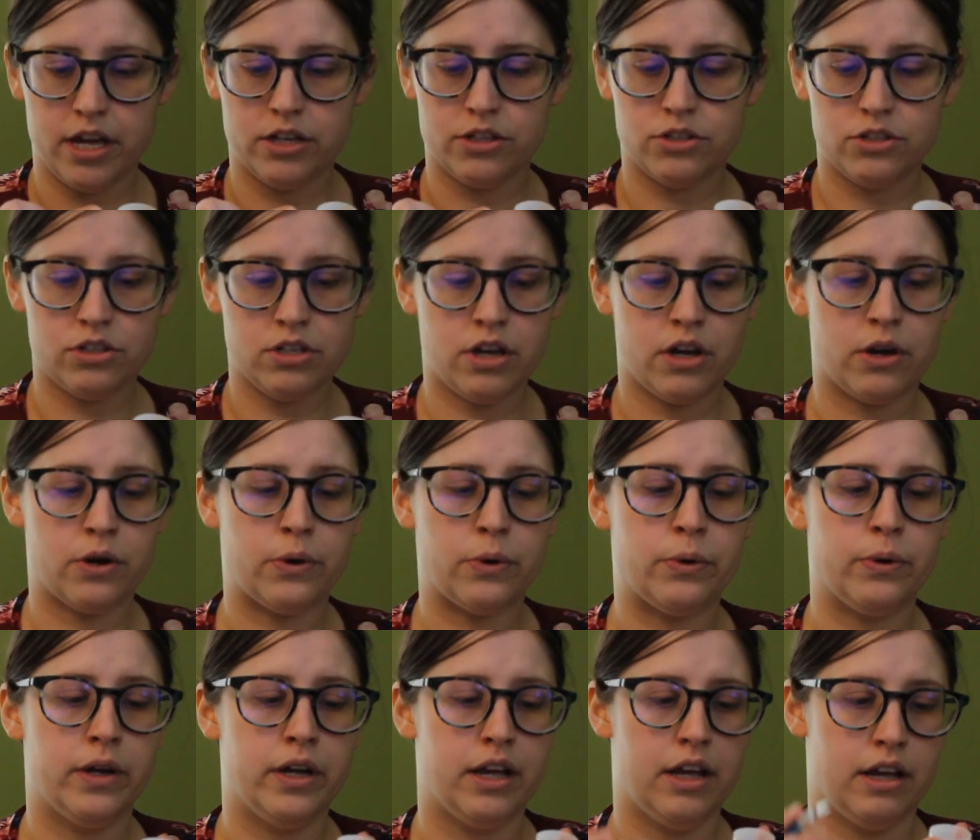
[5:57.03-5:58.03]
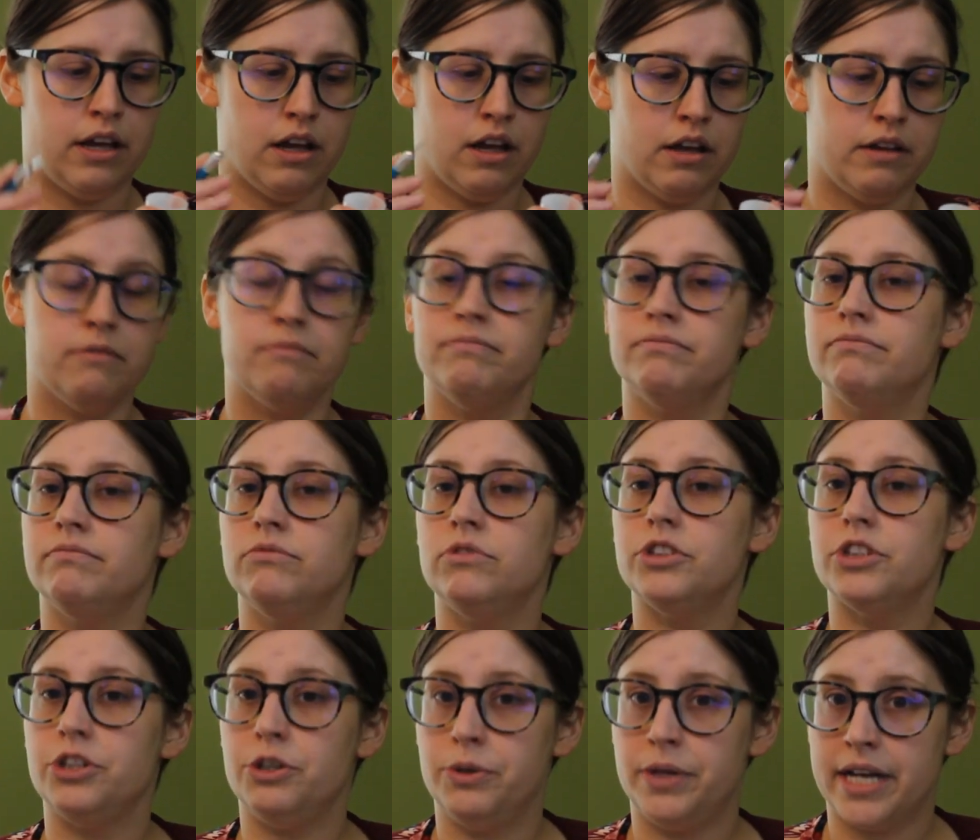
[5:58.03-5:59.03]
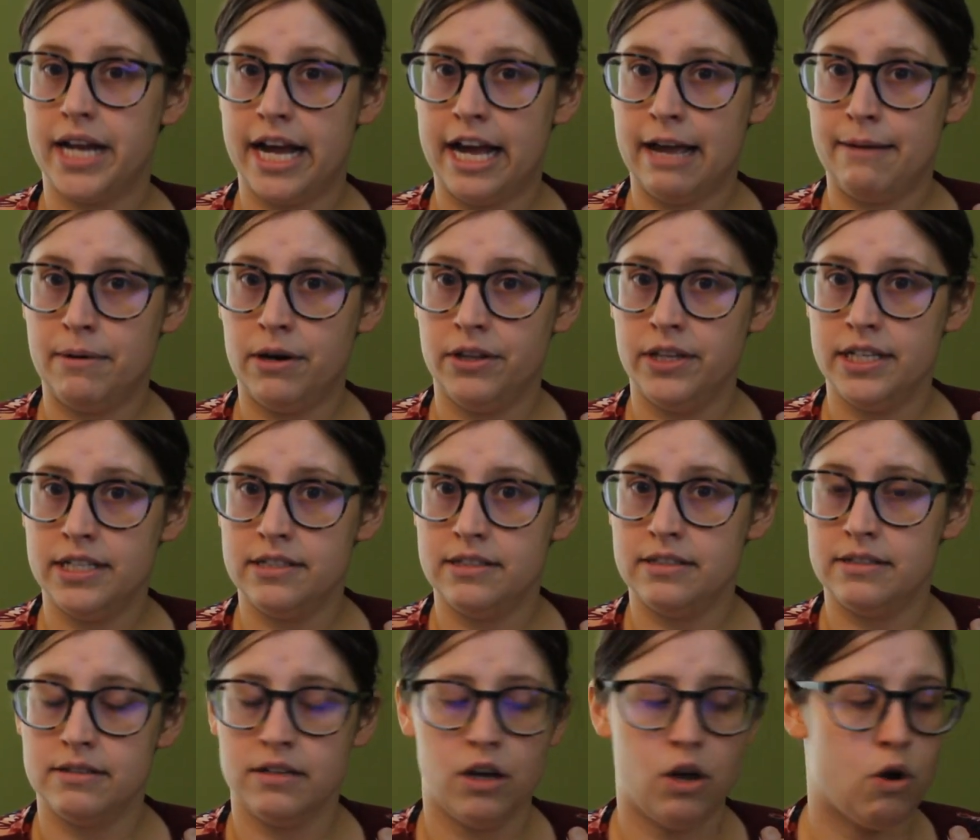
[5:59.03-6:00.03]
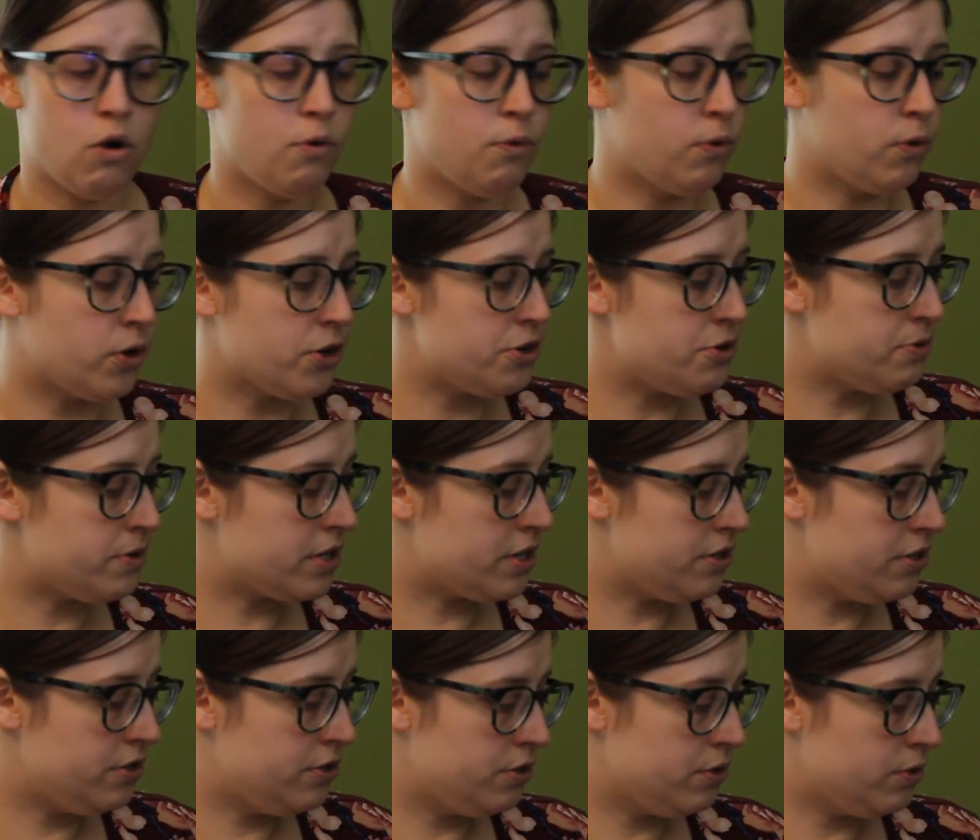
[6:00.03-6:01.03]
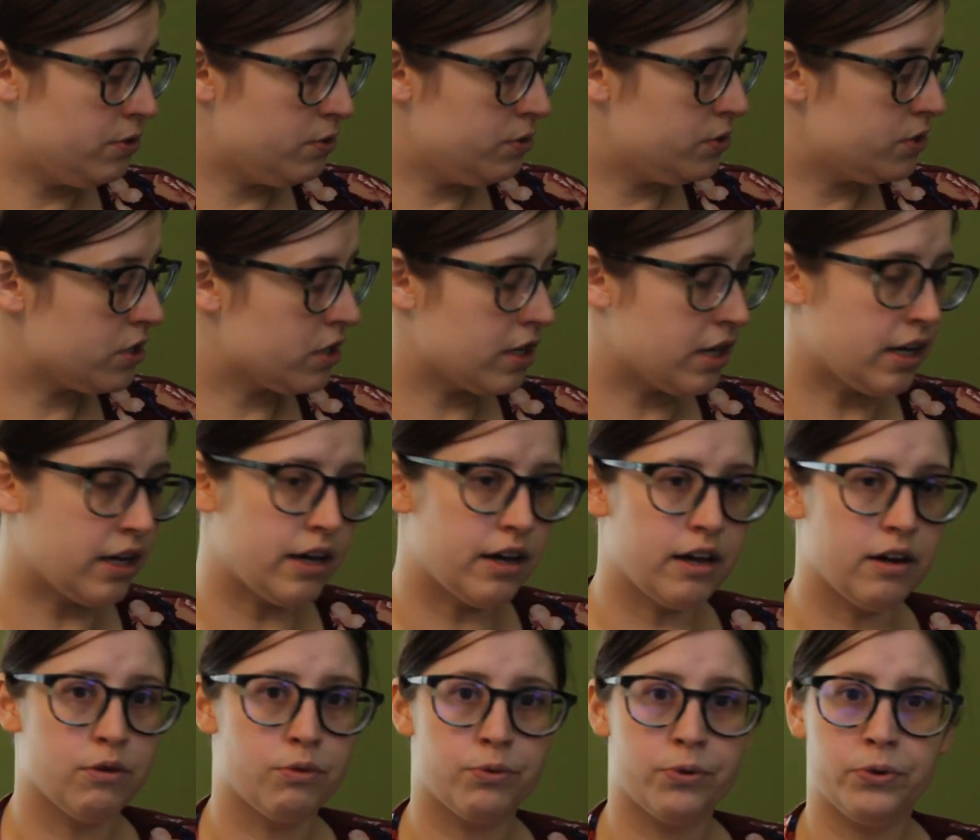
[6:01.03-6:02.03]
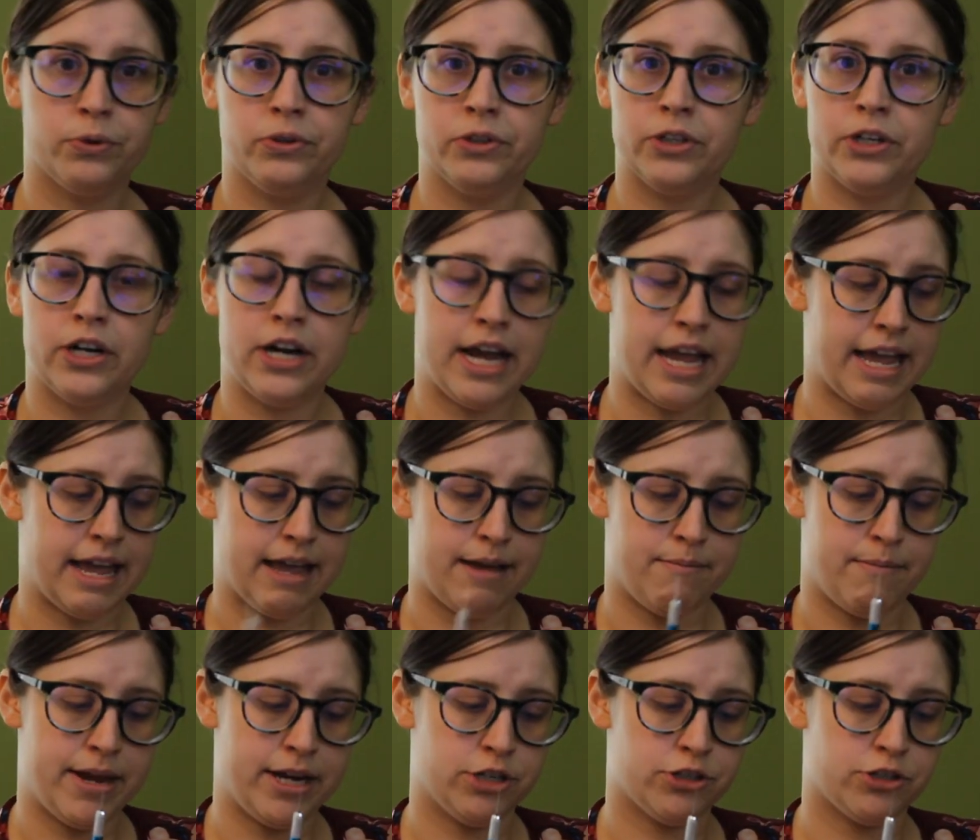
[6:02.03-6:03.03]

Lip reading: So you can eyeball this, or you can use a ruler and make